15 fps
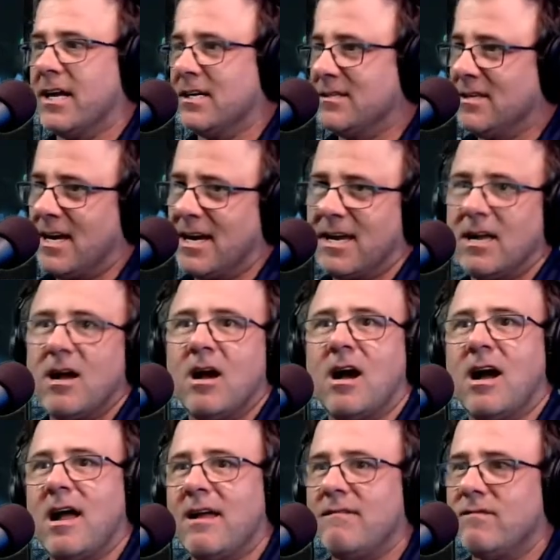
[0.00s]
it's like
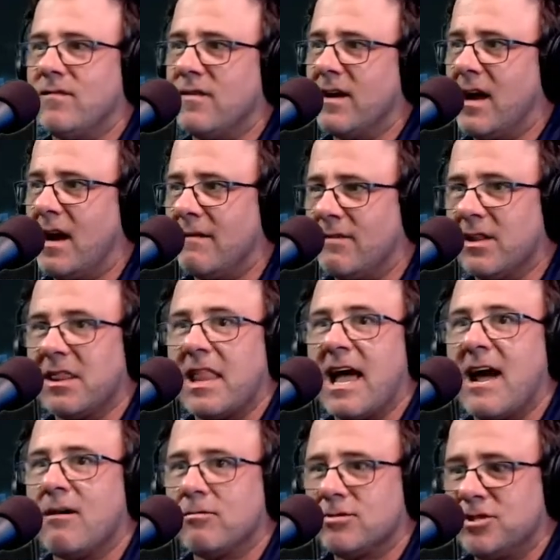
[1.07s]
I've
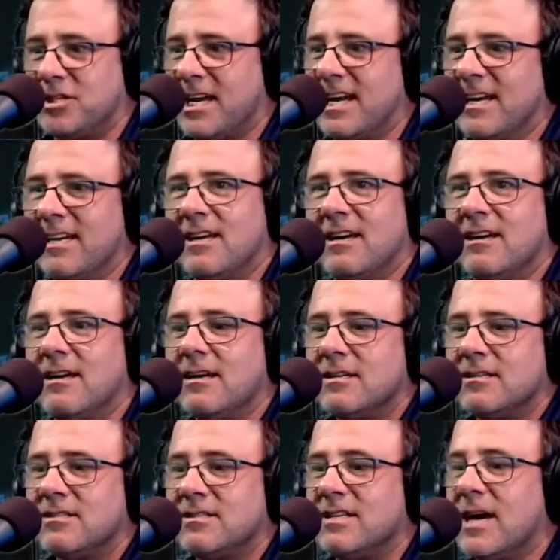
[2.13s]
allowed Shannon to
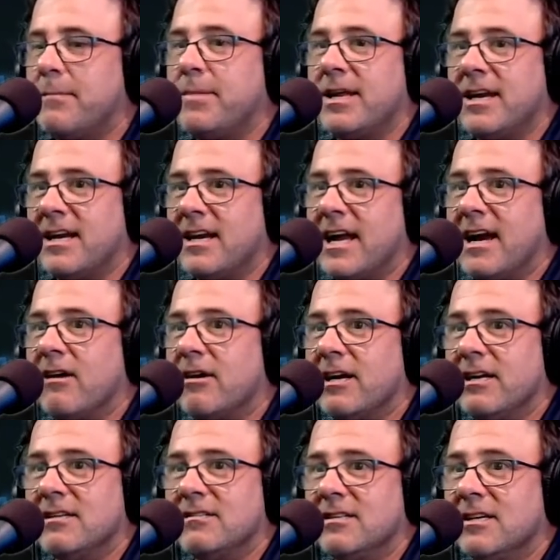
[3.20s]
step in
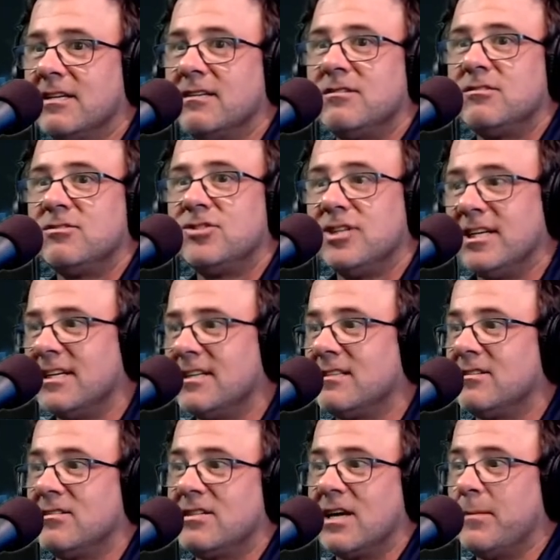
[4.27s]
areas that she needs
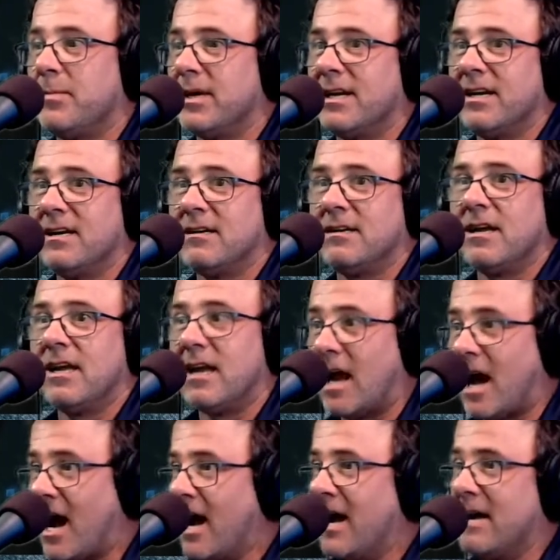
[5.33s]
to step in, and
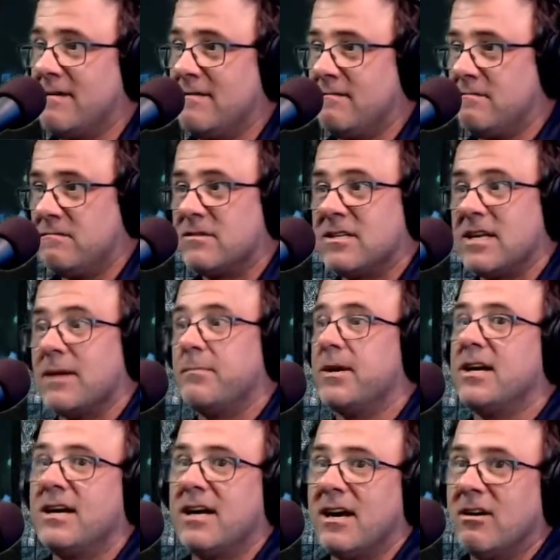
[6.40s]
I step
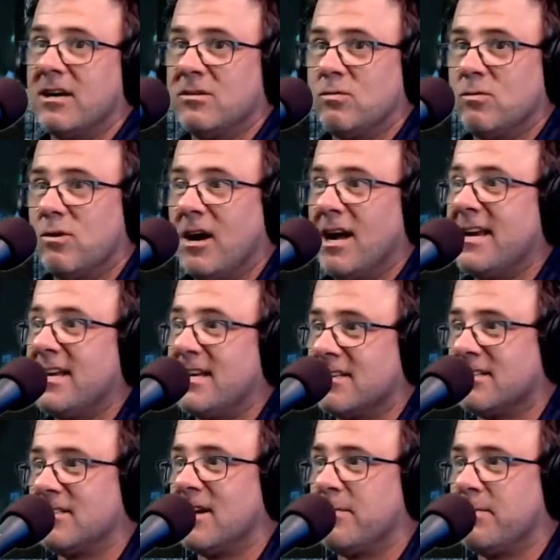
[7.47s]
in areas where I need to
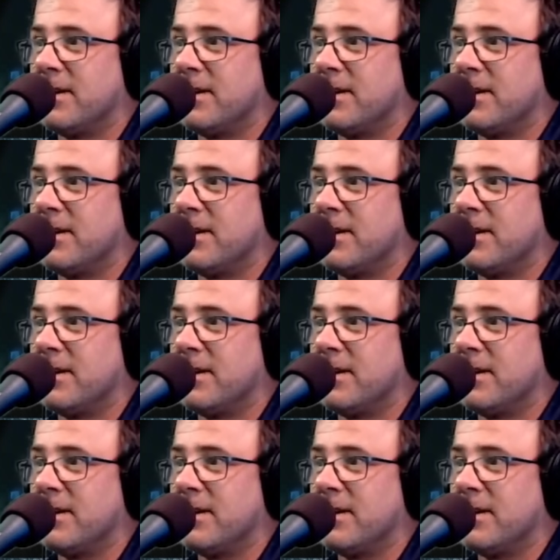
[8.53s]
step in.